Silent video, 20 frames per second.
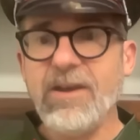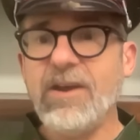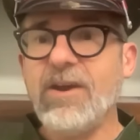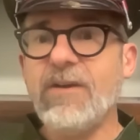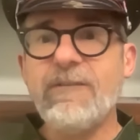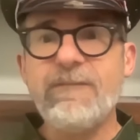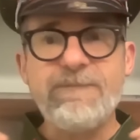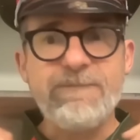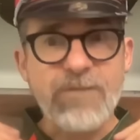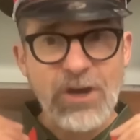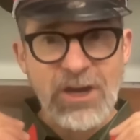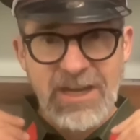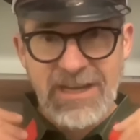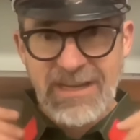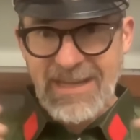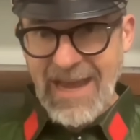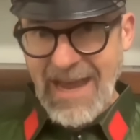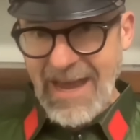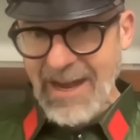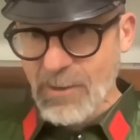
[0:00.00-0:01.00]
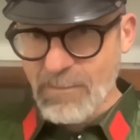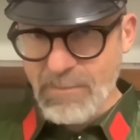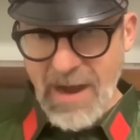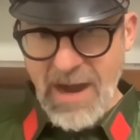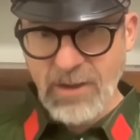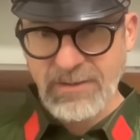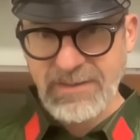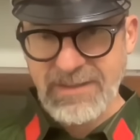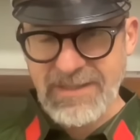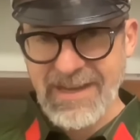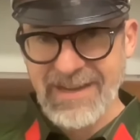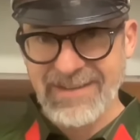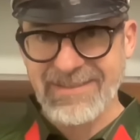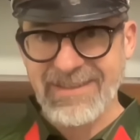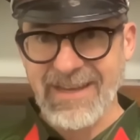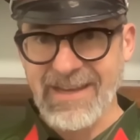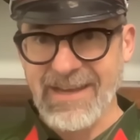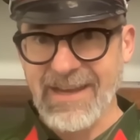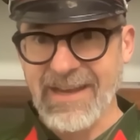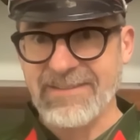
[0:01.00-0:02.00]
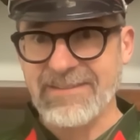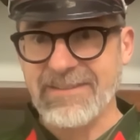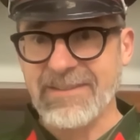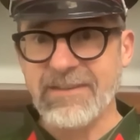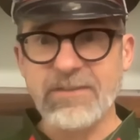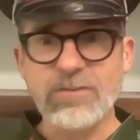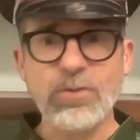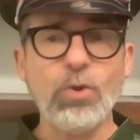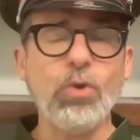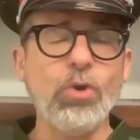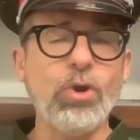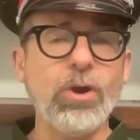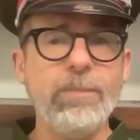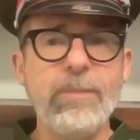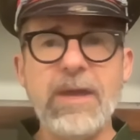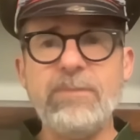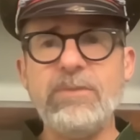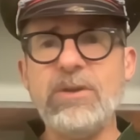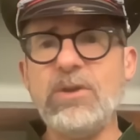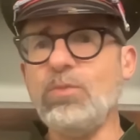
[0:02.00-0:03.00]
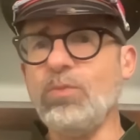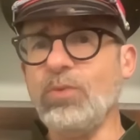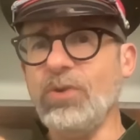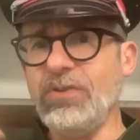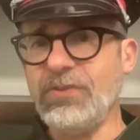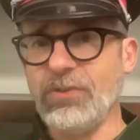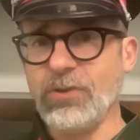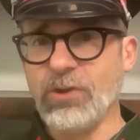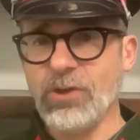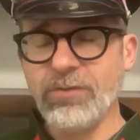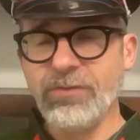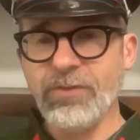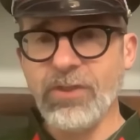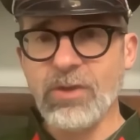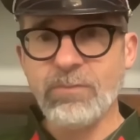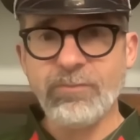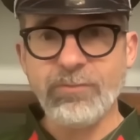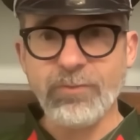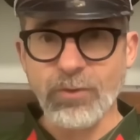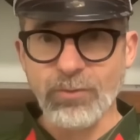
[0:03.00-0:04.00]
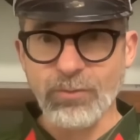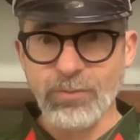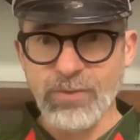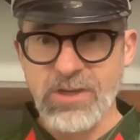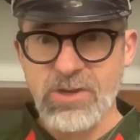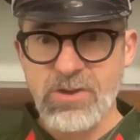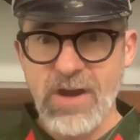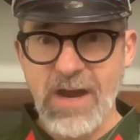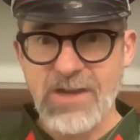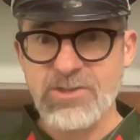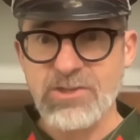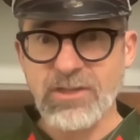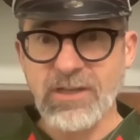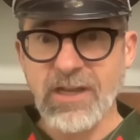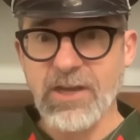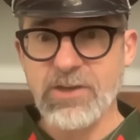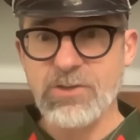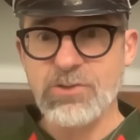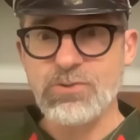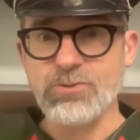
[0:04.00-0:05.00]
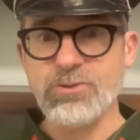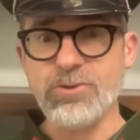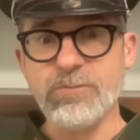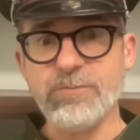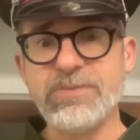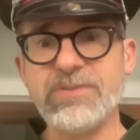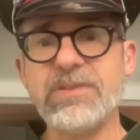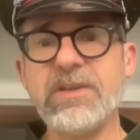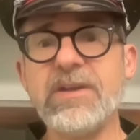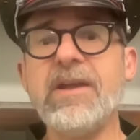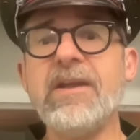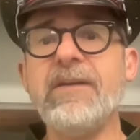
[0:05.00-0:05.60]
Forget about the SKSs, or maybe reserve them for rear echelon troops.